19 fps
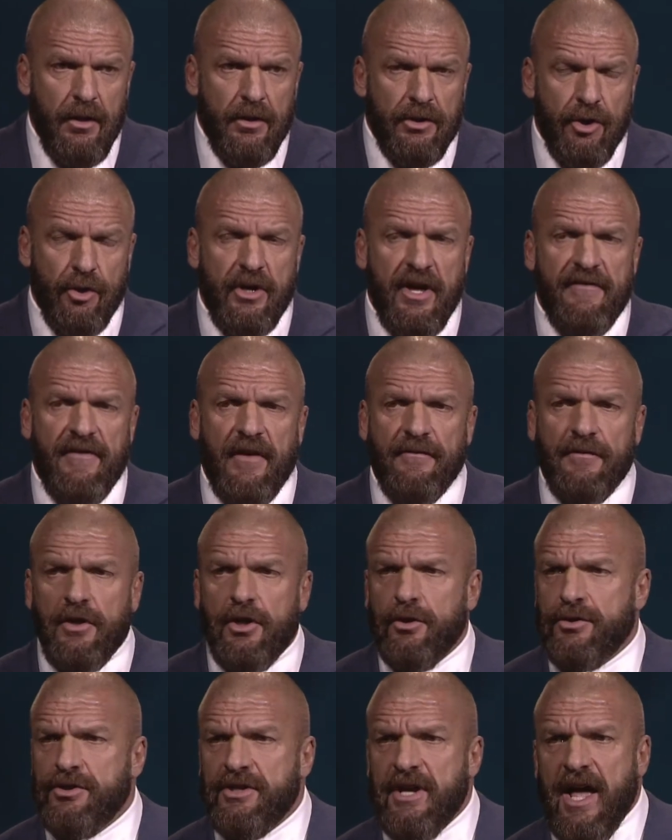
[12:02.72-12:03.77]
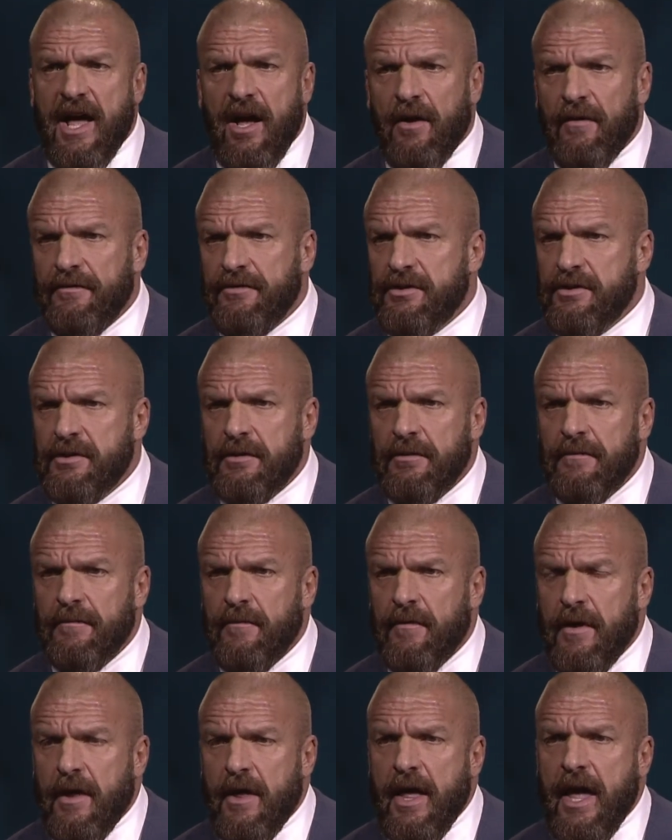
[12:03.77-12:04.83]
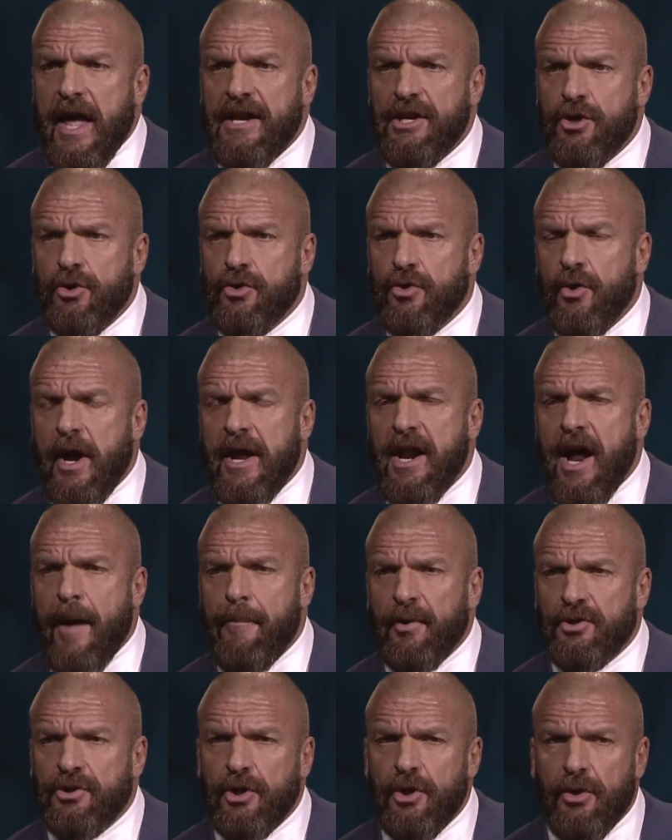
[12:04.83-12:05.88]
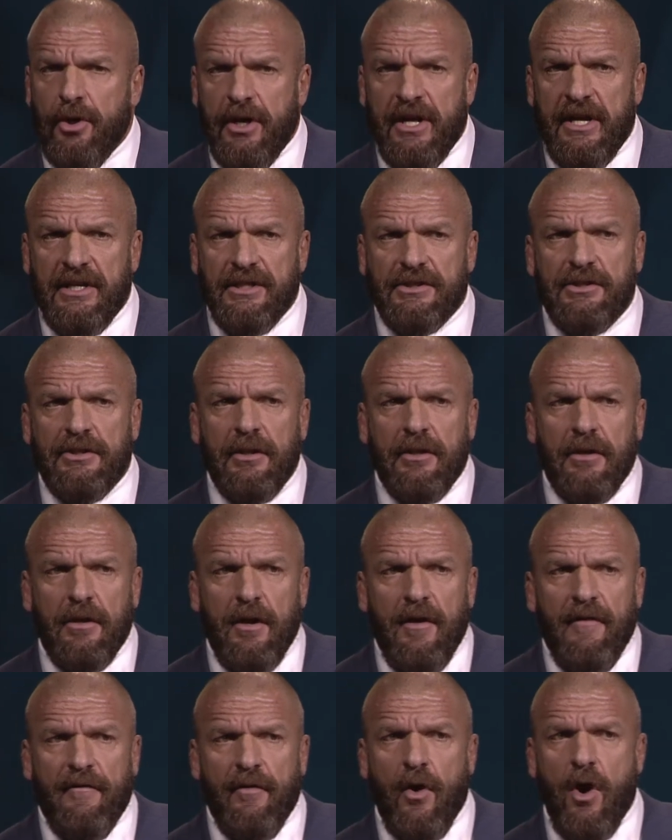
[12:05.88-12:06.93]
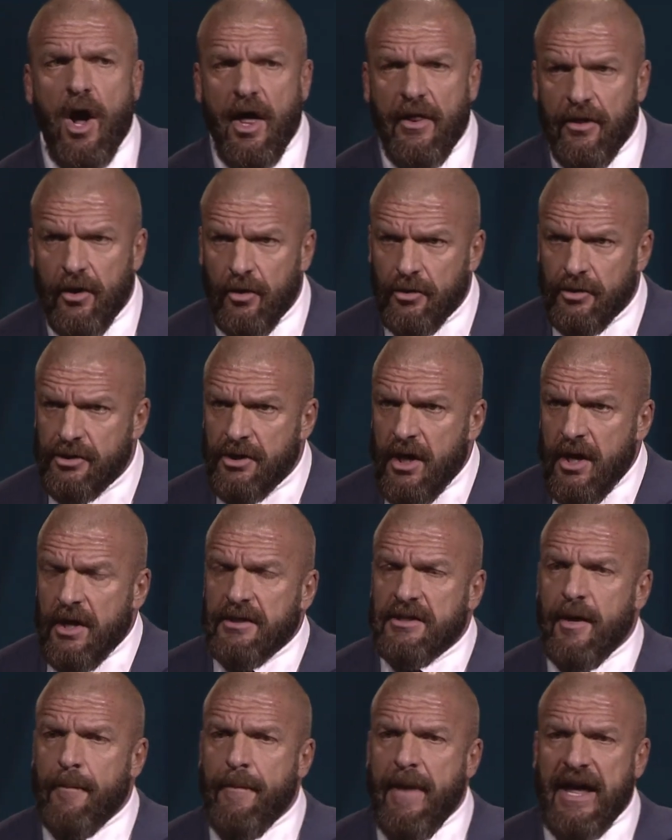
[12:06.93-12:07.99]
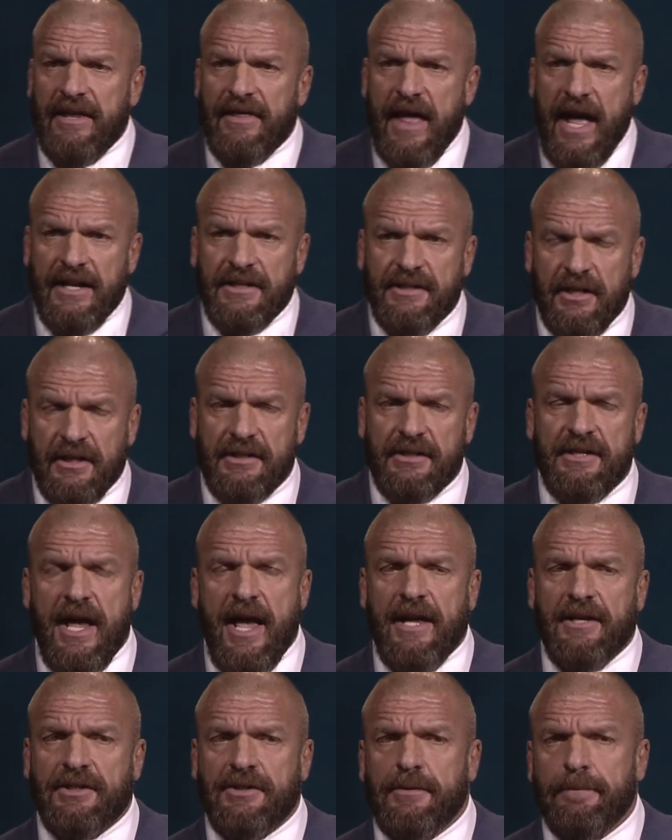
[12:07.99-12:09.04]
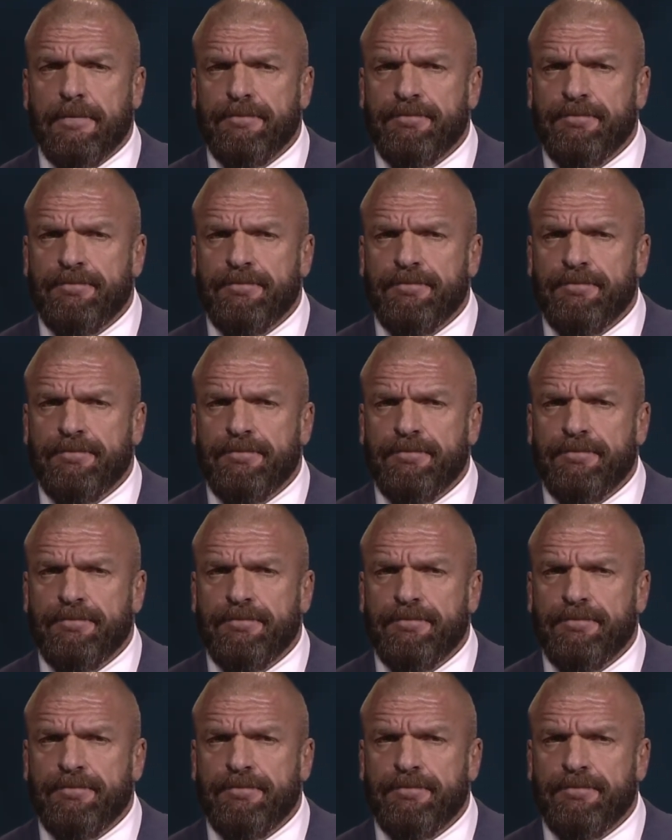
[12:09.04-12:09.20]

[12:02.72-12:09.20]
You give up to yourselves and you create opportunities for others to make that success.